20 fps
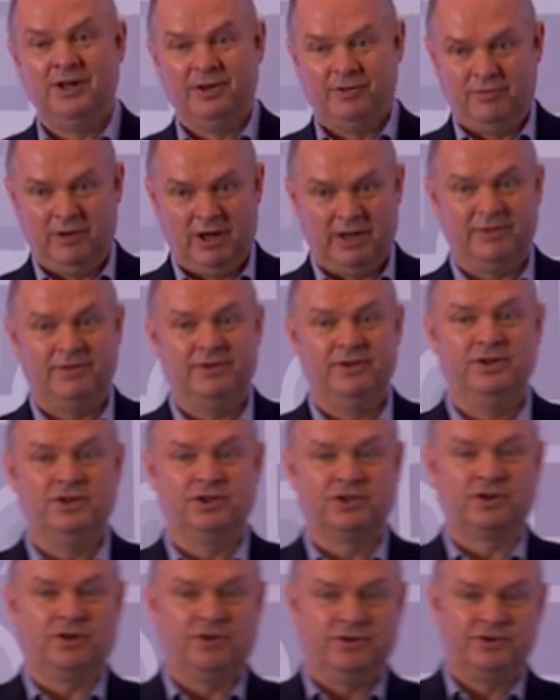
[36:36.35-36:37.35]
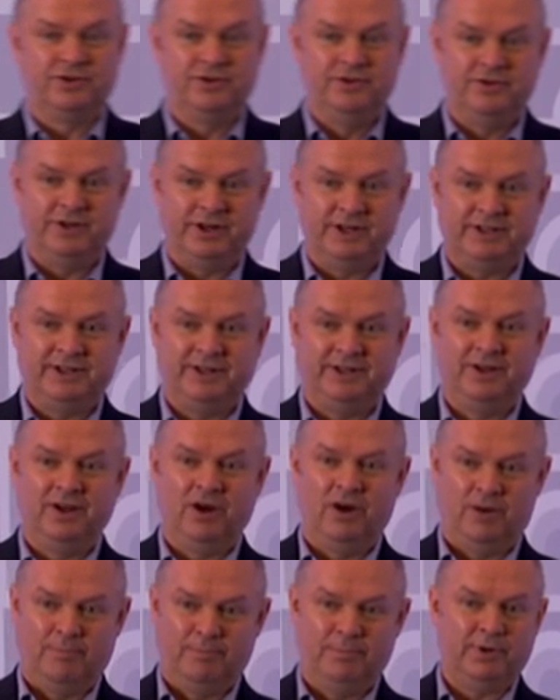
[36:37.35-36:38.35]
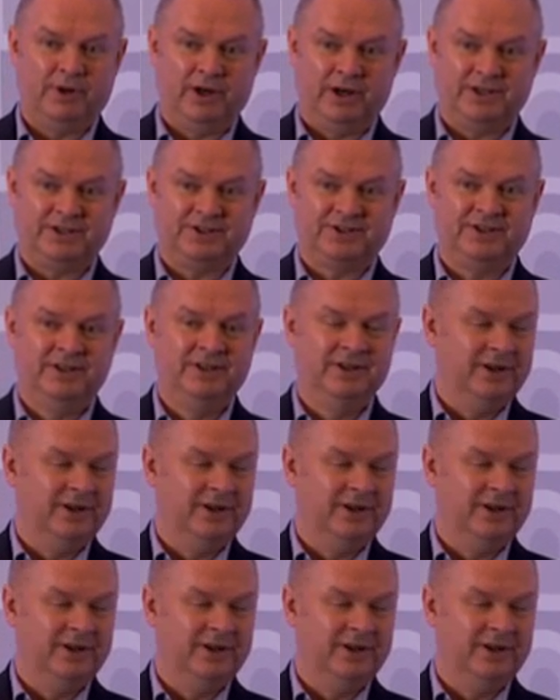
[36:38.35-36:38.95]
rather than just concentrating on price